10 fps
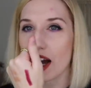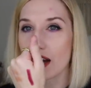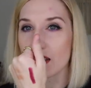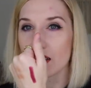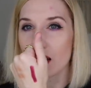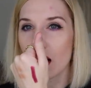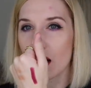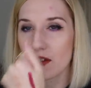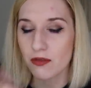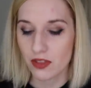I
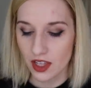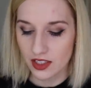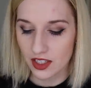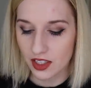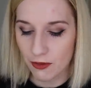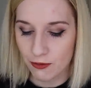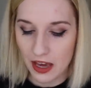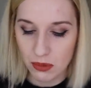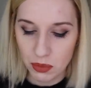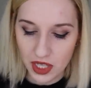love, that's like a
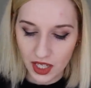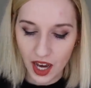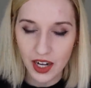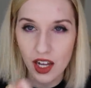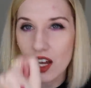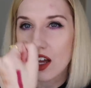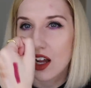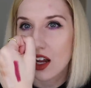vampy kind of